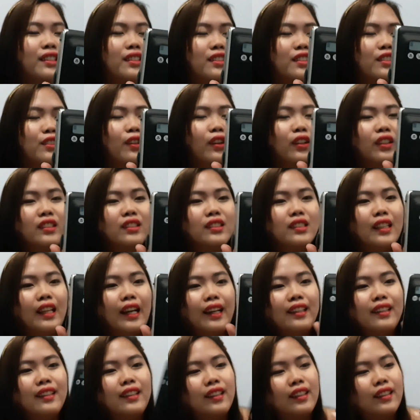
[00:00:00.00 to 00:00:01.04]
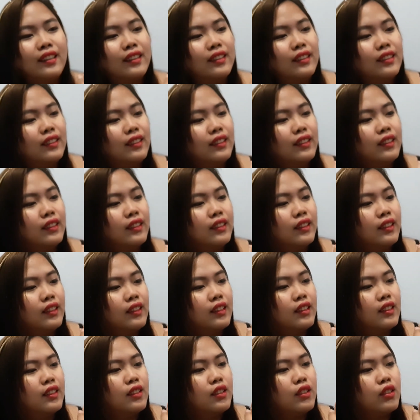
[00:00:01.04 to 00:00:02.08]
it's called. It's like,
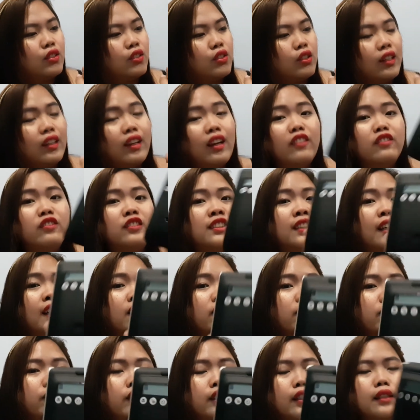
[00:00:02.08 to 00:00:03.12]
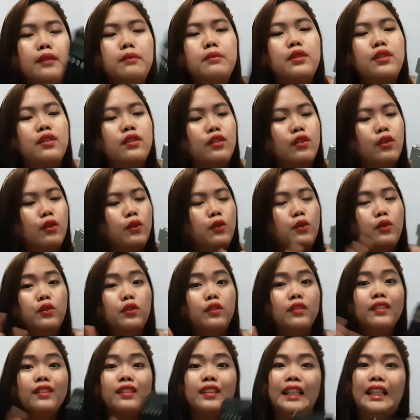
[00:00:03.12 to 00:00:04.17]
so I have 10 films, so
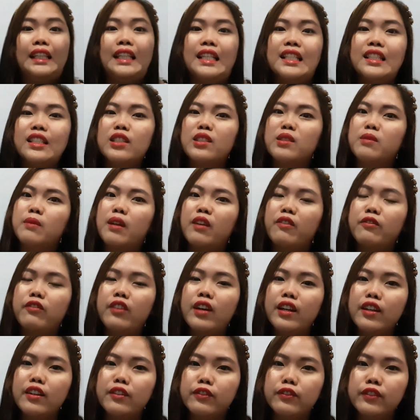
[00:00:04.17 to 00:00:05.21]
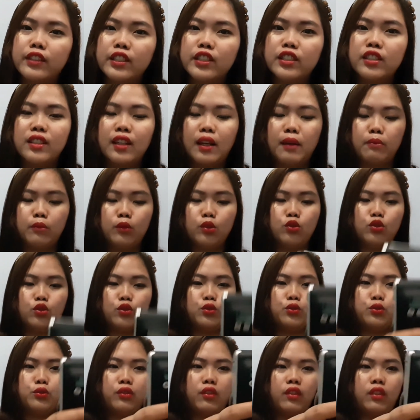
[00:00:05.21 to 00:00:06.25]
this is my very first time to
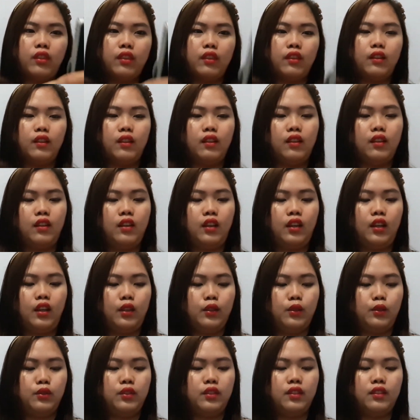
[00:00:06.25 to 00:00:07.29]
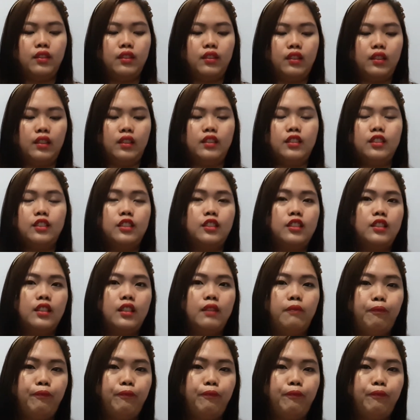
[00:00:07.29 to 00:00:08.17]
shoot using this.